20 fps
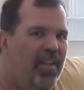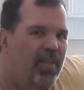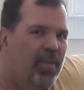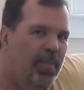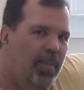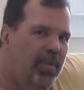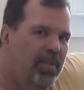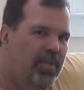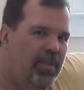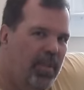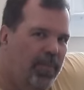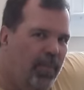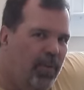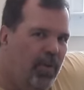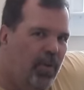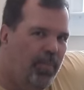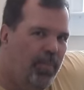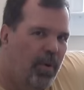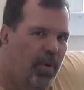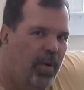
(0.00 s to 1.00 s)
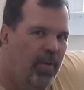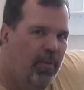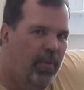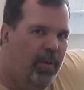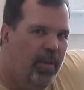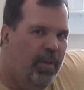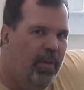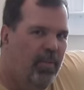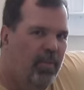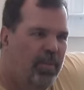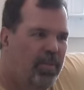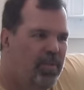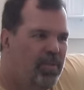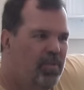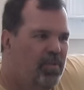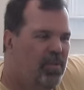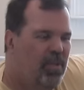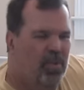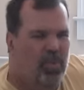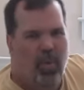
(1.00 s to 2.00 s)
the most difficult part really
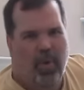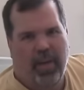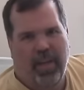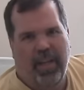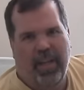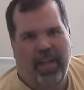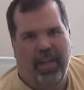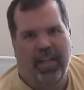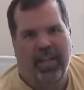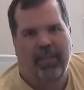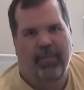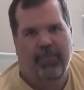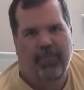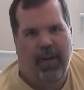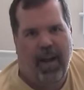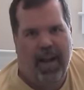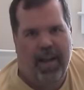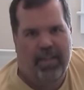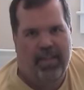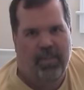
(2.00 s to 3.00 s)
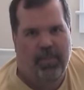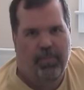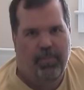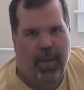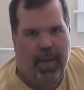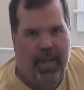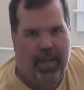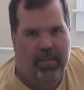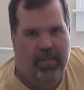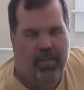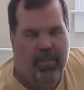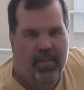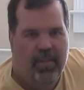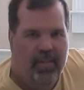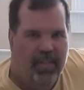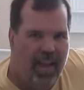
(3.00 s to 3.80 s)
was just working in a confined space.